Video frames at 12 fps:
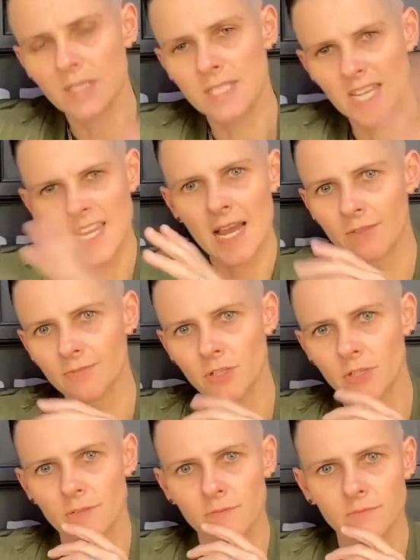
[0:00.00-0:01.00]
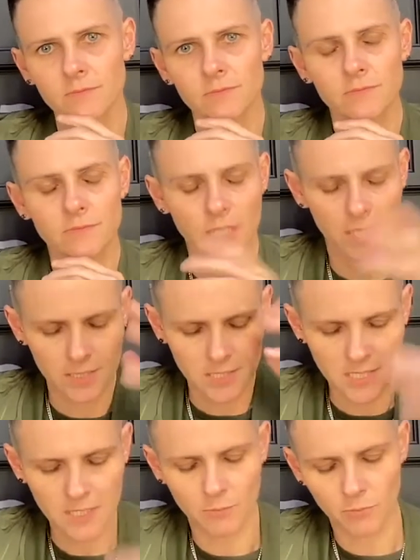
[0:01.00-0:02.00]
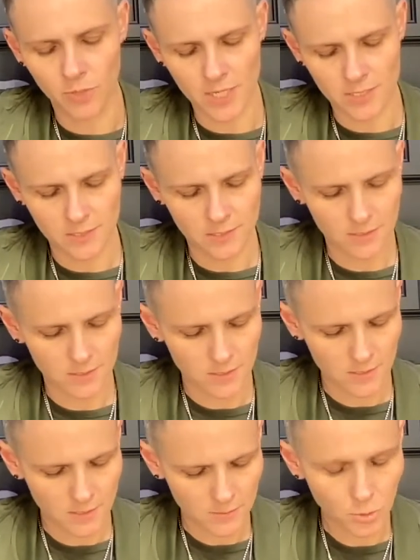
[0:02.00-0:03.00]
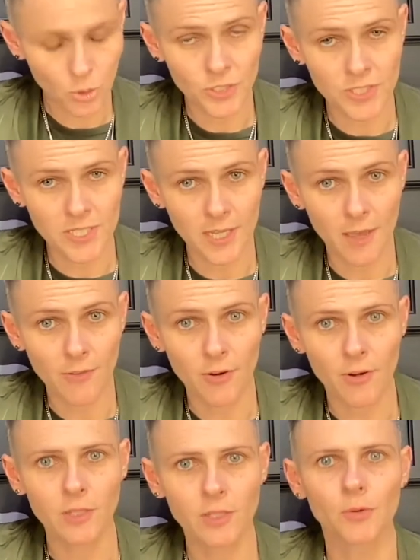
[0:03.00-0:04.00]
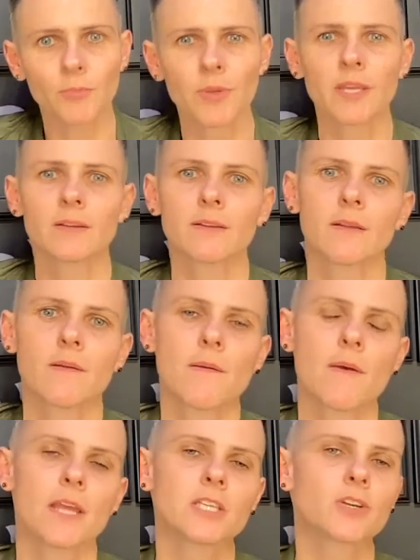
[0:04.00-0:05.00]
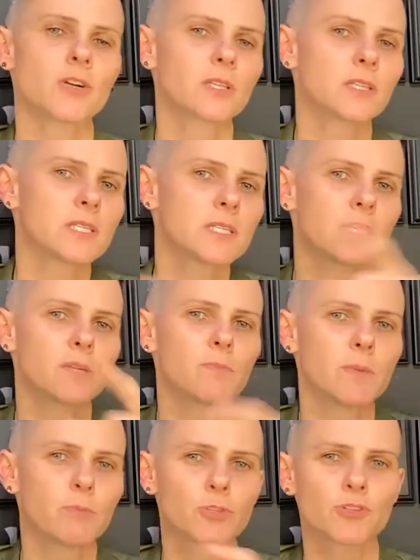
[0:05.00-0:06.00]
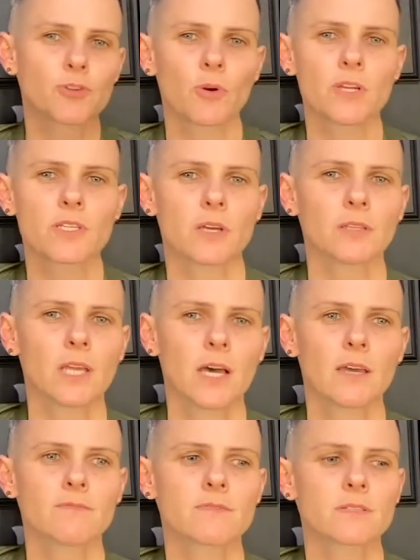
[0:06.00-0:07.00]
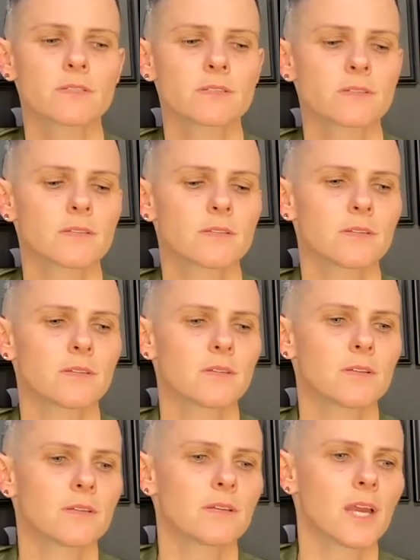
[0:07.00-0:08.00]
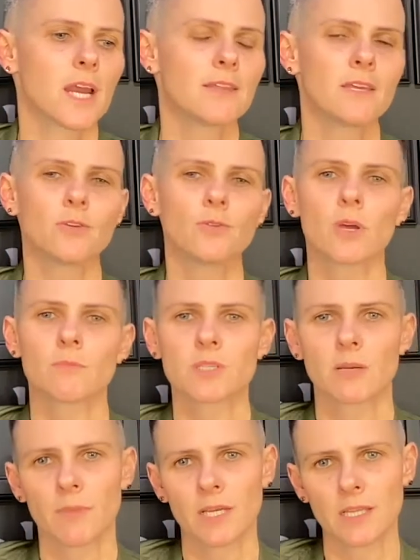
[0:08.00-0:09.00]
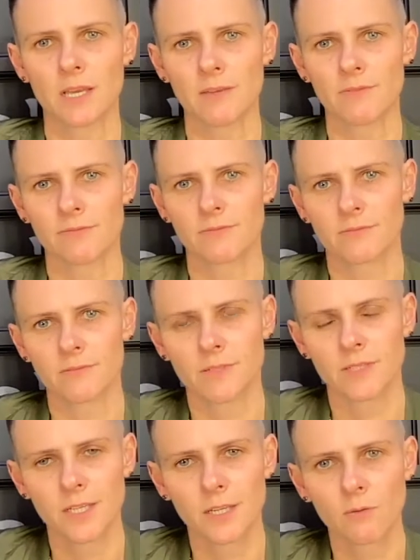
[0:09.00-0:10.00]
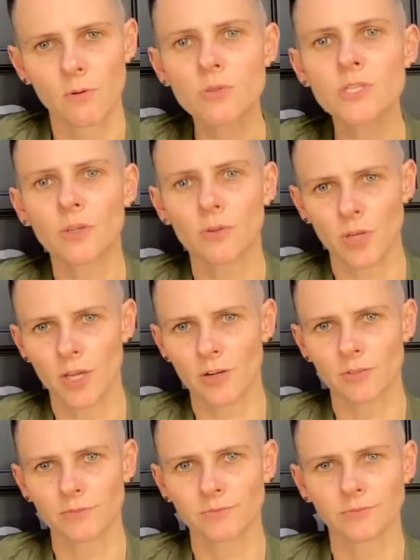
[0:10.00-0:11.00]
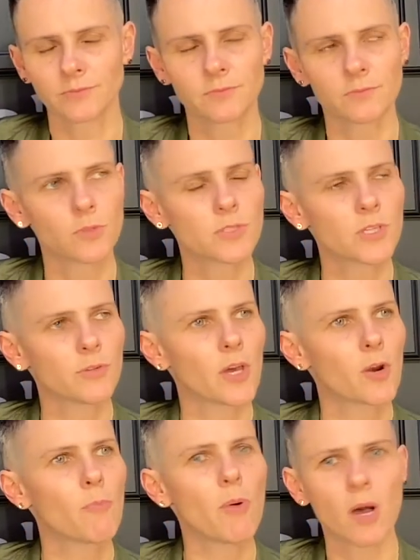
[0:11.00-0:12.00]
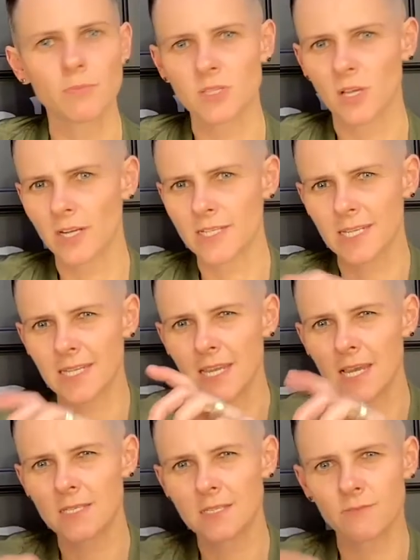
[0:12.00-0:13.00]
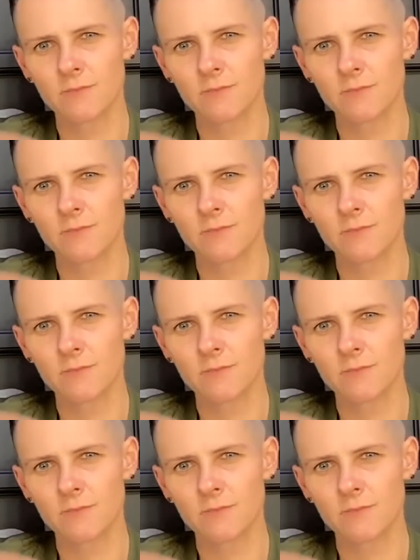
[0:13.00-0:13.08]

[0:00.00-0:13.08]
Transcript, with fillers: Day after, kind of decompressed, pulled it together a little bit. And I started listening to people's stories on lives. And then who comes on my live? Rosie O'Donnell. Rosie O'Donnell pops on as a guest.